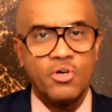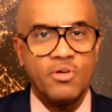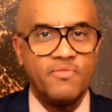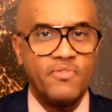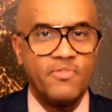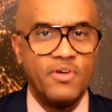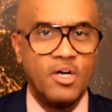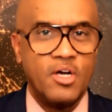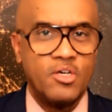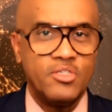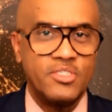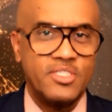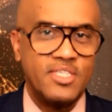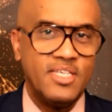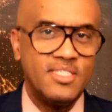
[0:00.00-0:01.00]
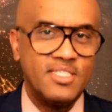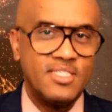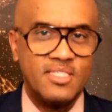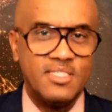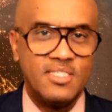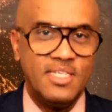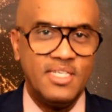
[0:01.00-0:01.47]
of consensus
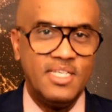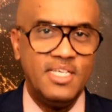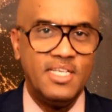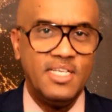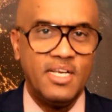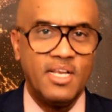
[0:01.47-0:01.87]
is needed